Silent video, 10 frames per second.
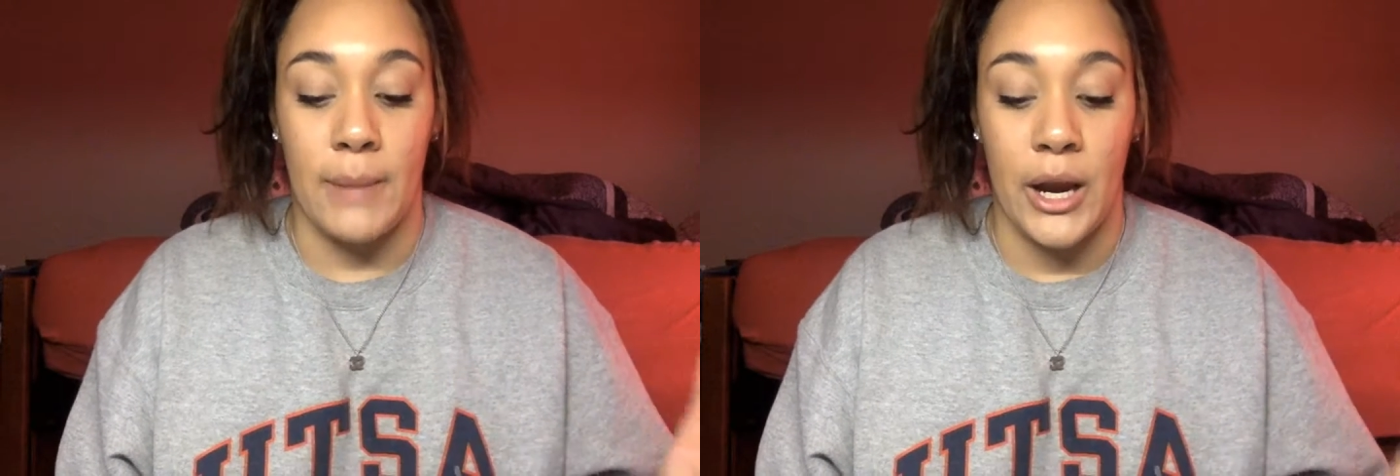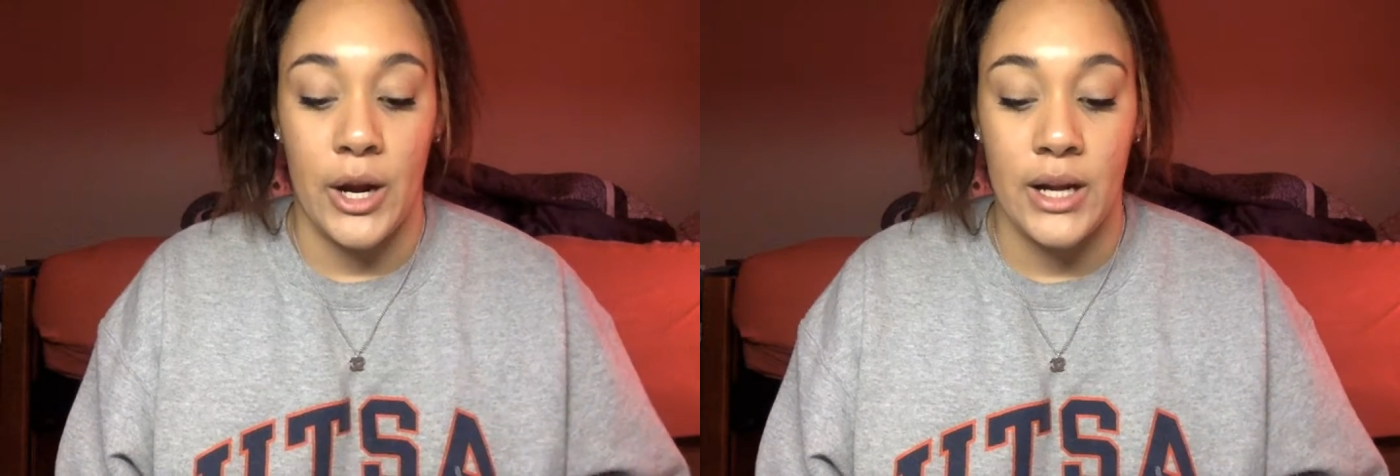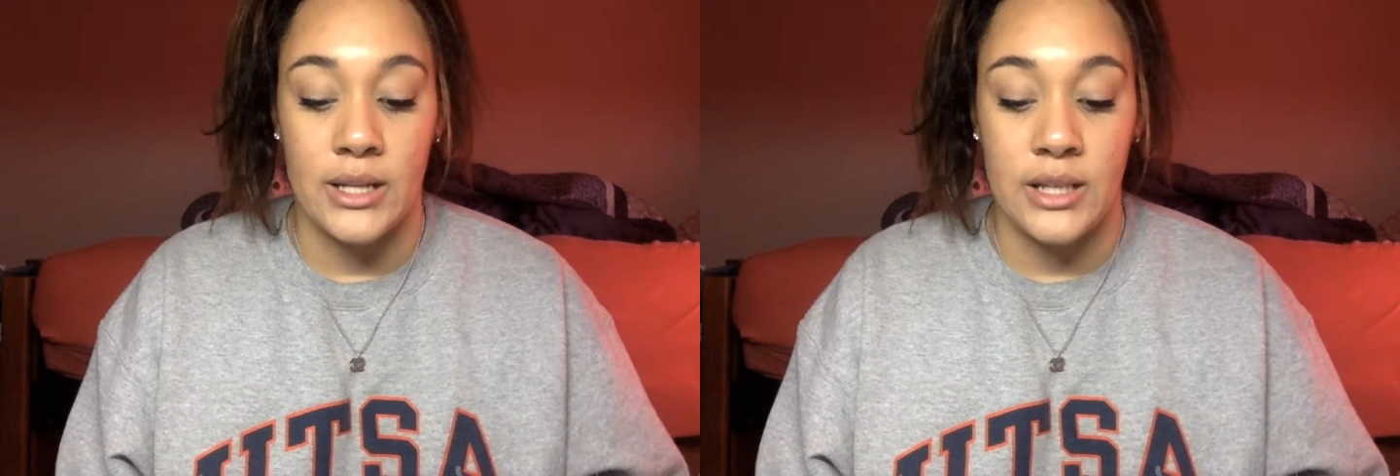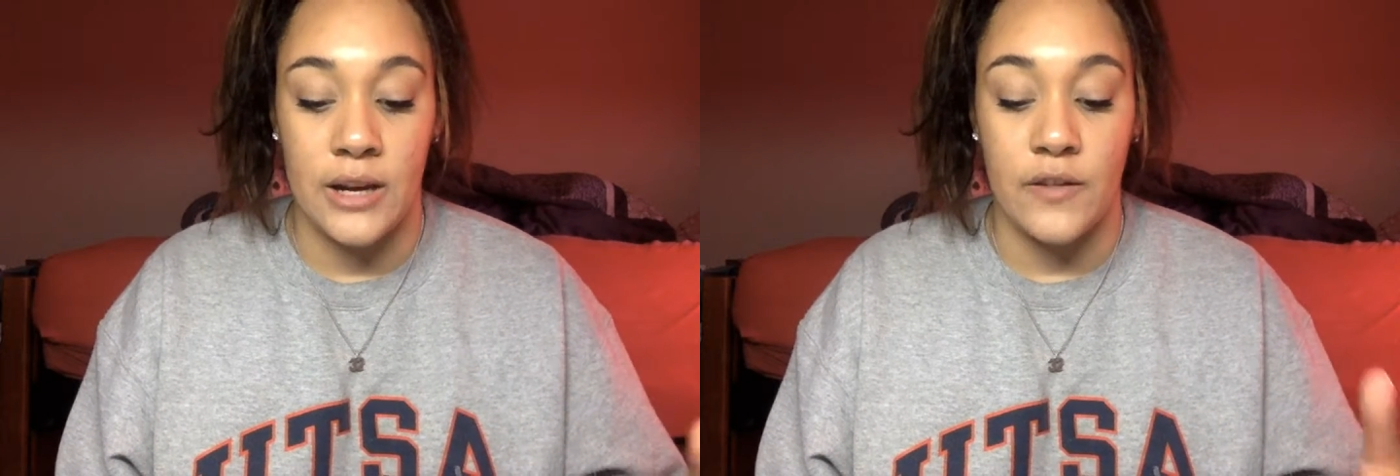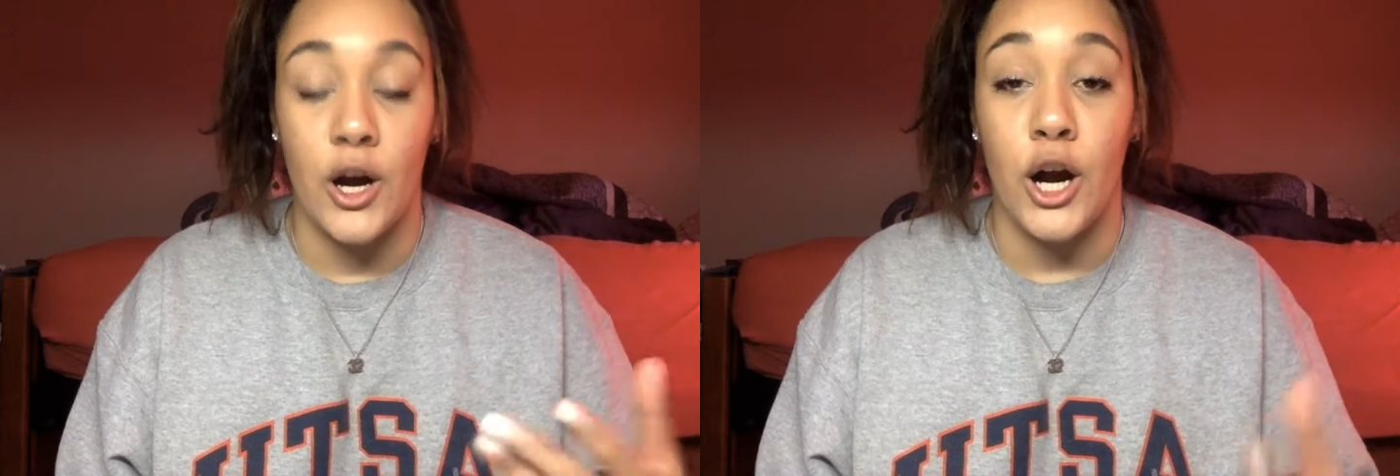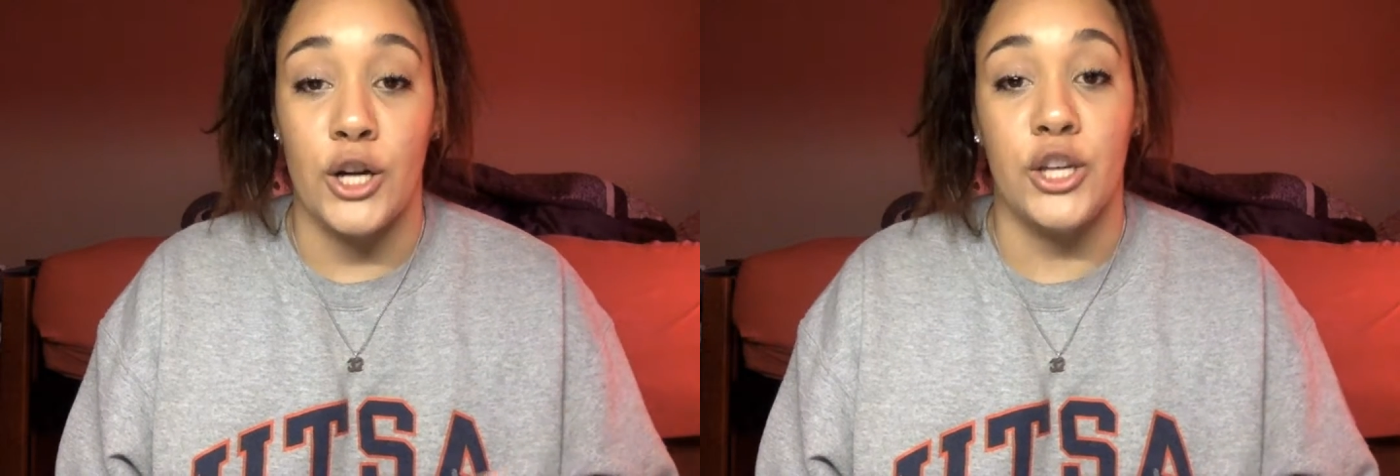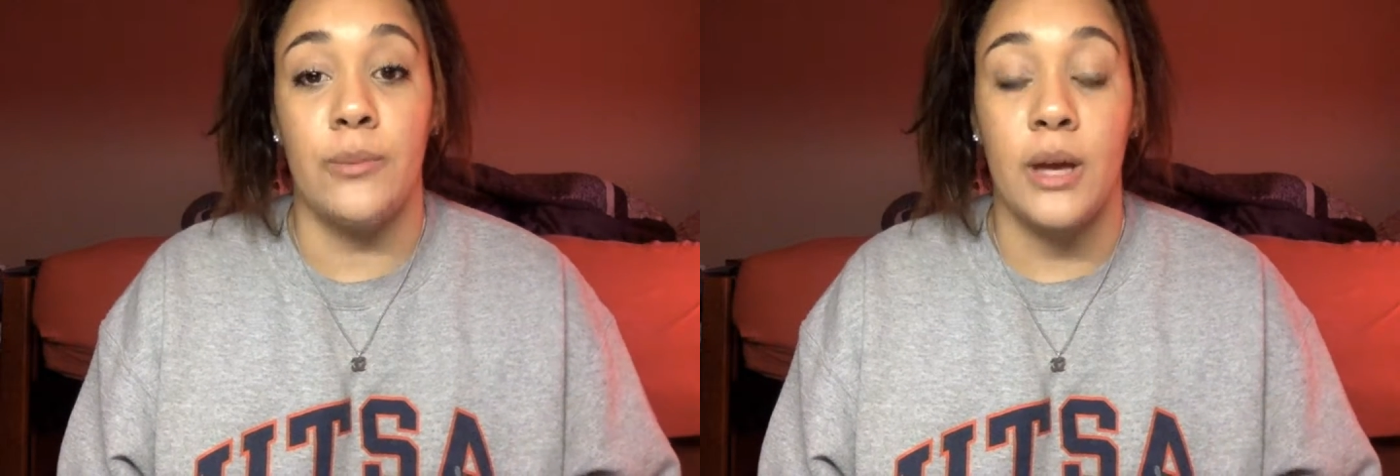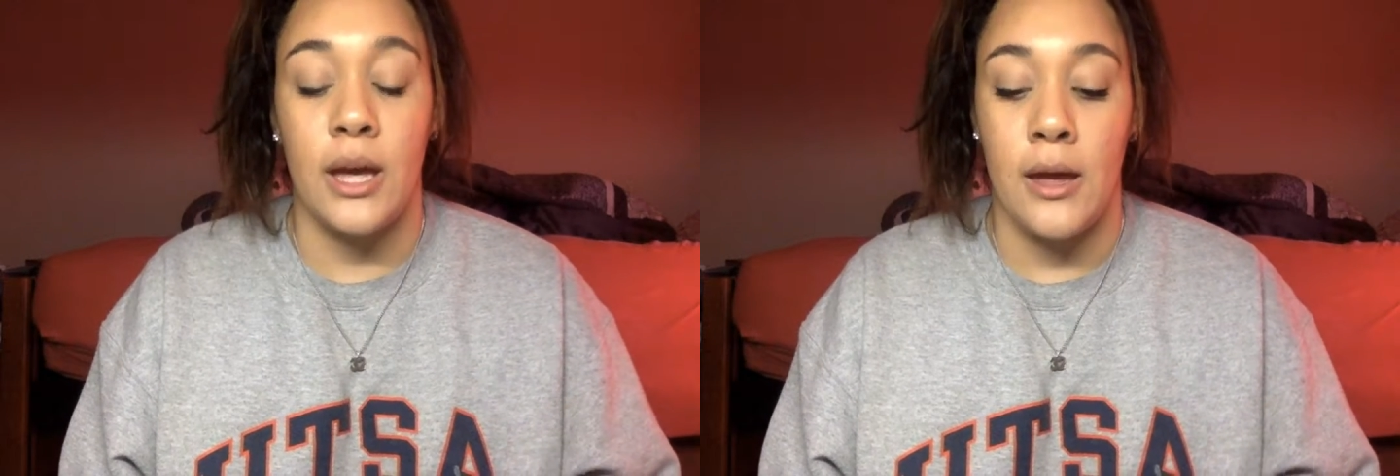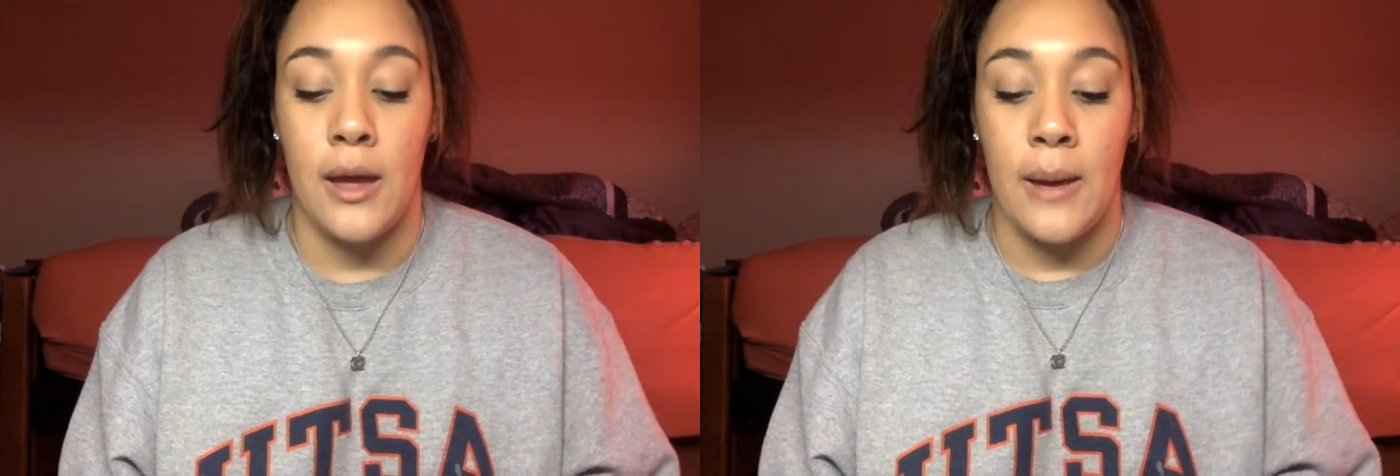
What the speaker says: merits of the argument,